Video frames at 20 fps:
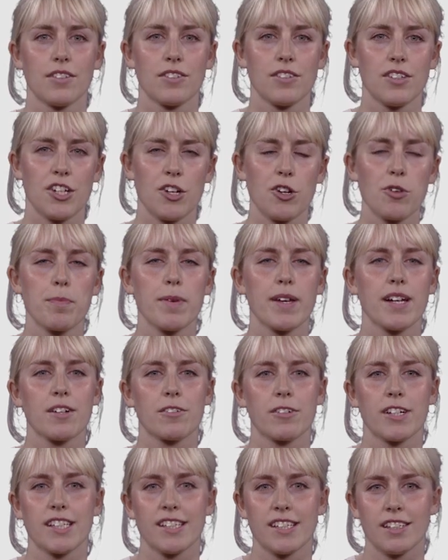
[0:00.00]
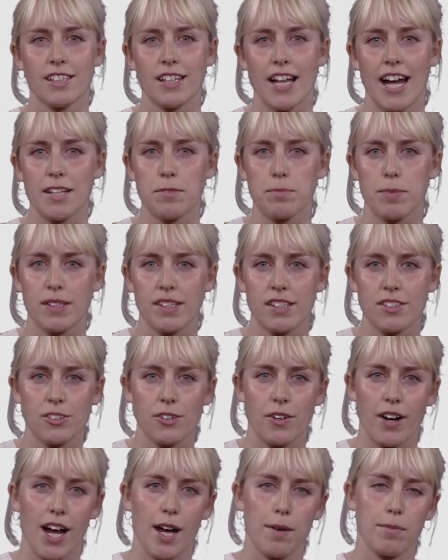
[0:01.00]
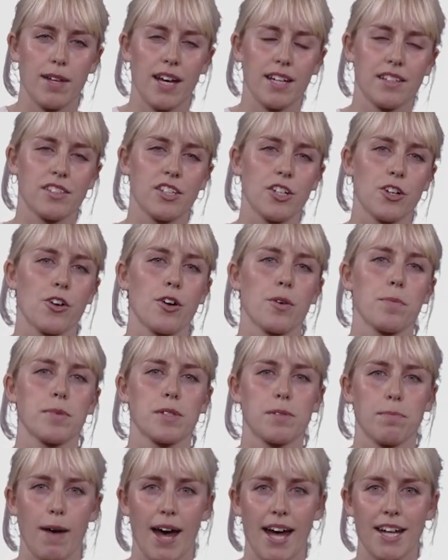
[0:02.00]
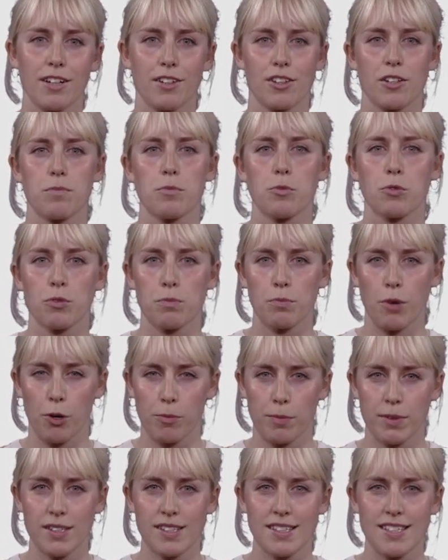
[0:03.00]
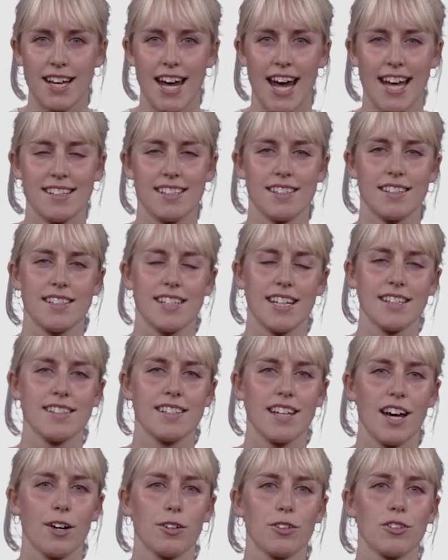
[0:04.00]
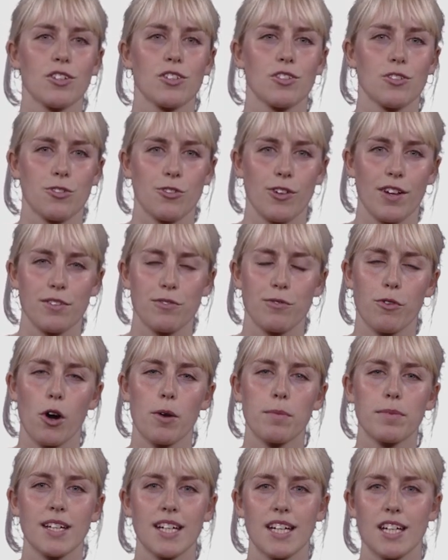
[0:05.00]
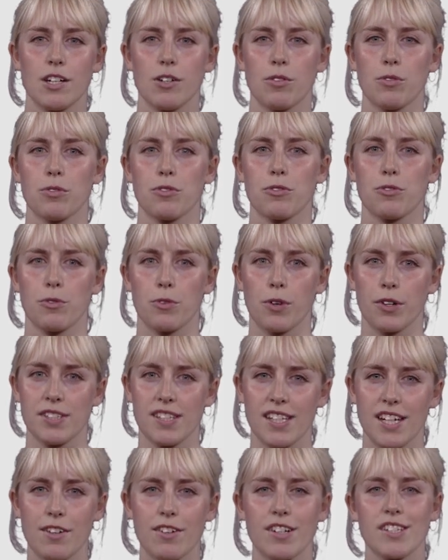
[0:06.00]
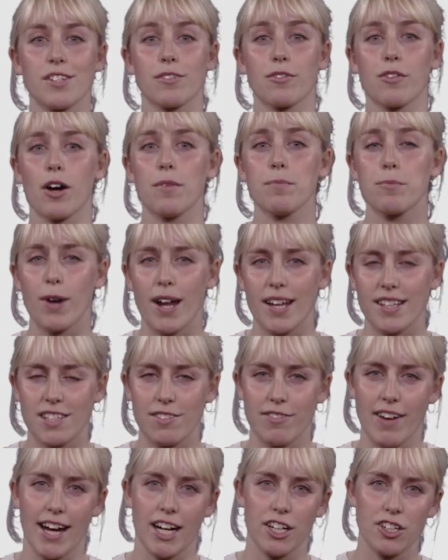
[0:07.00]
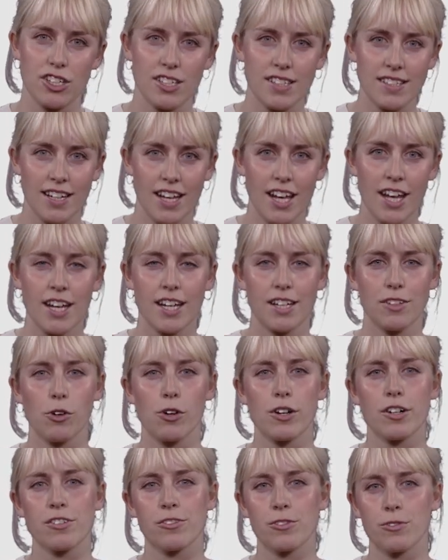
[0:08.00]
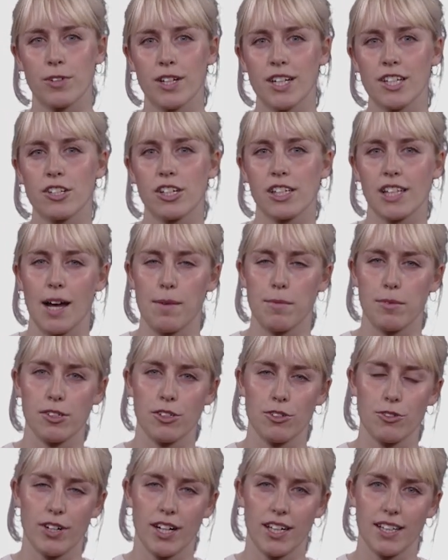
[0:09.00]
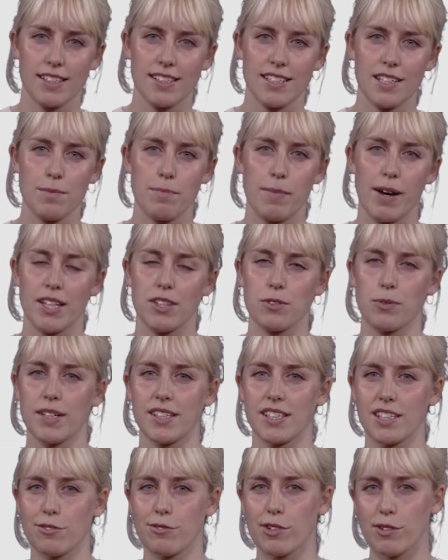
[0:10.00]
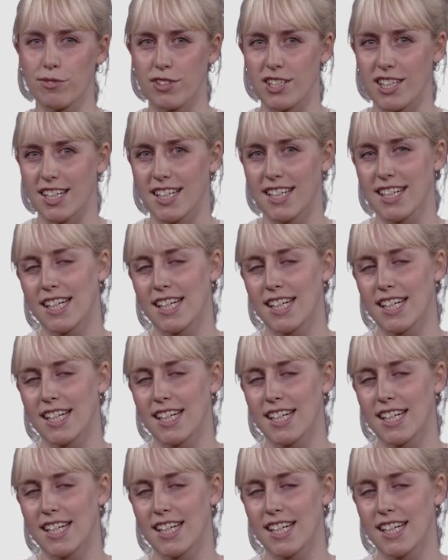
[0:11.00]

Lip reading: The European Green Deal has been described as Europe's man-on-the-moon moment, as it sets out to transform the EU through a series of comprehensive actions in order to reach climate neutrality by 2050.